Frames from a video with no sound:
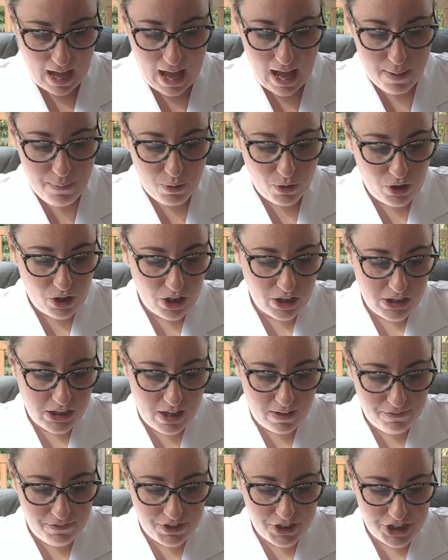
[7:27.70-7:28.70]
I will cut
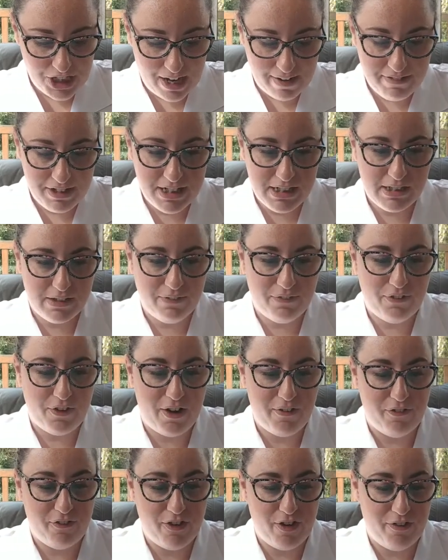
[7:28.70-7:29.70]
off the chariots
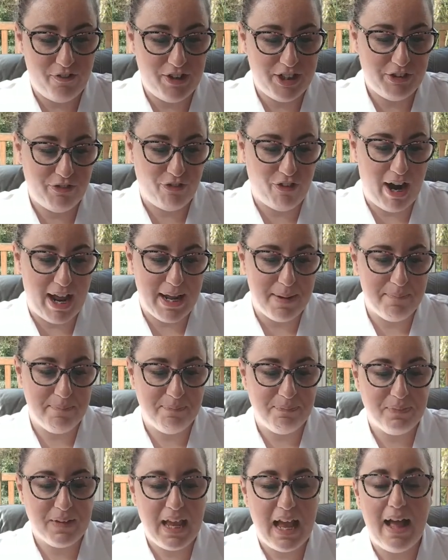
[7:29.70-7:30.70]
of Ephraim
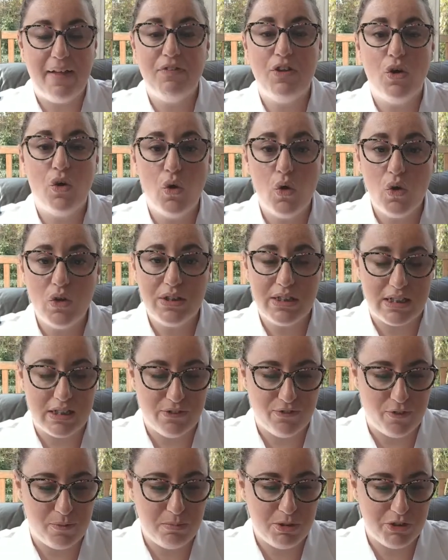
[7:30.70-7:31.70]
and the horses
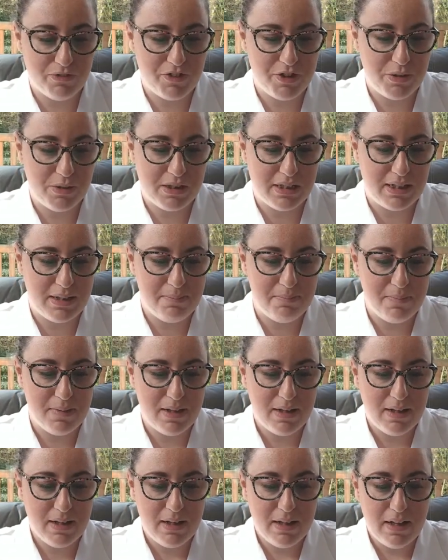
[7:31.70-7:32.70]
from Jerusalem.
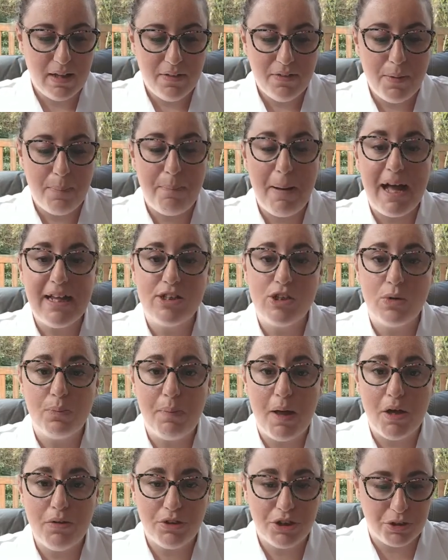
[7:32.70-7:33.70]
The battle
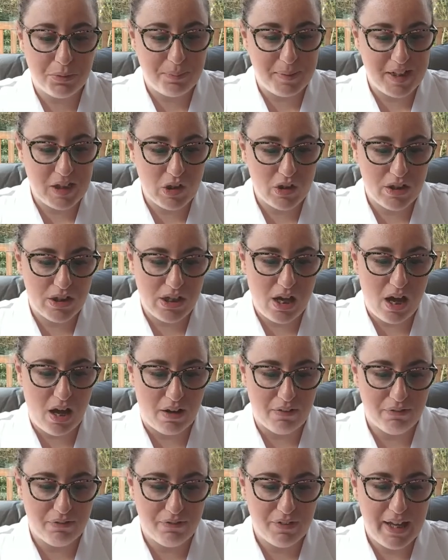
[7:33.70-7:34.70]
bow shall be cut
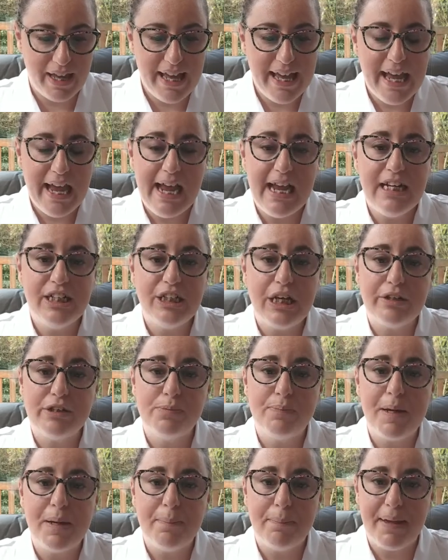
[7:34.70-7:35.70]
off. He shall
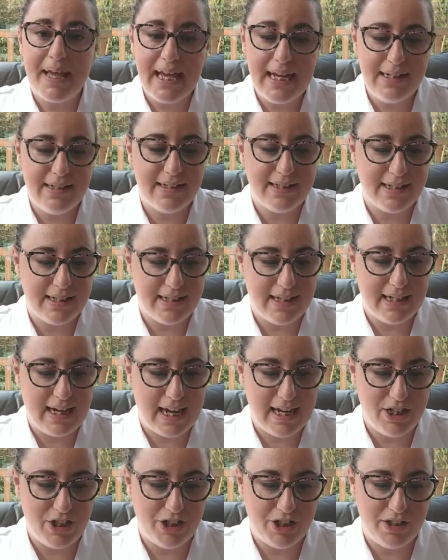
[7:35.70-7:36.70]
speak peace to the
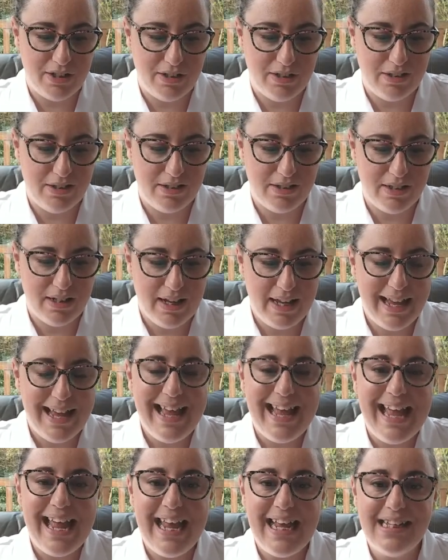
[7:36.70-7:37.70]
nations.
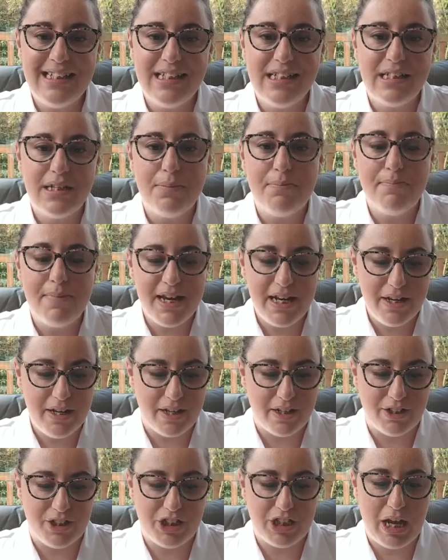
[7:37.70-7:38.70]
His
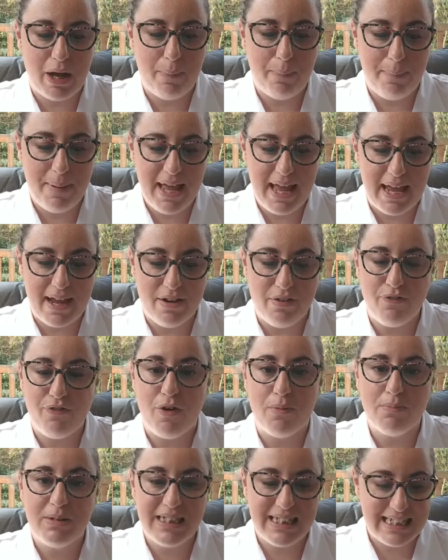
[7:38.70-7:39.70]
dominion shall be
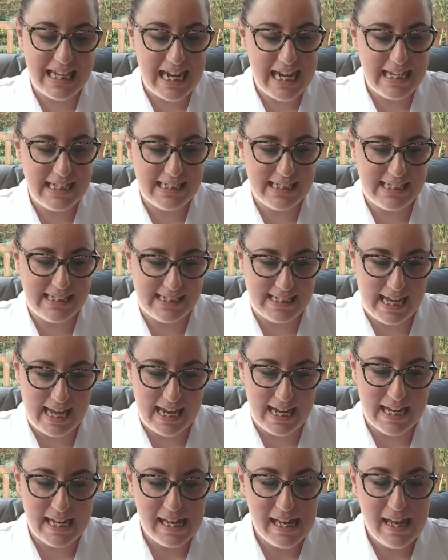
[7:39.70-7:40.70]
from sea to
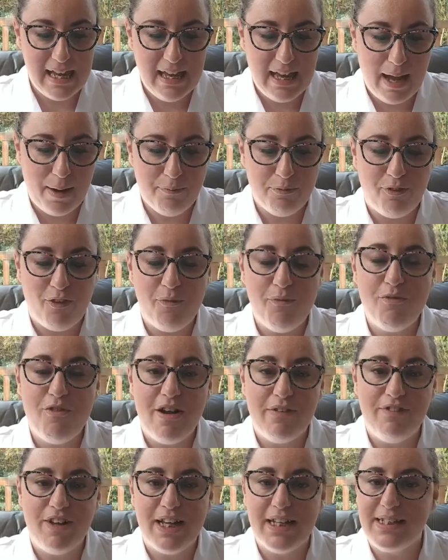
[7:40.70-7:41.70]
sea and from
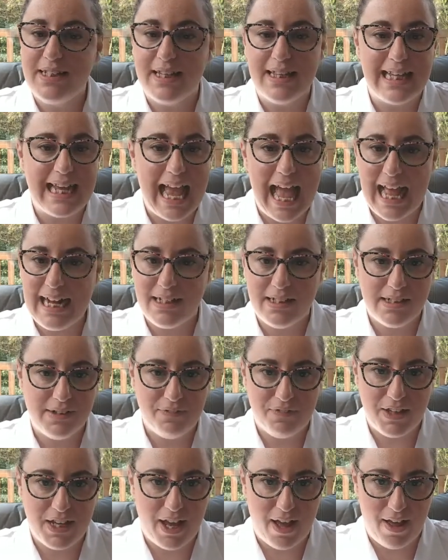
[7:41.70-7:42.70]
river to the ends
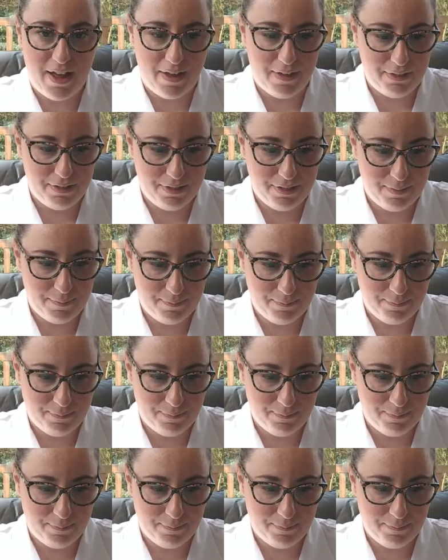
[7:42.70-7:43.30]
of the earth."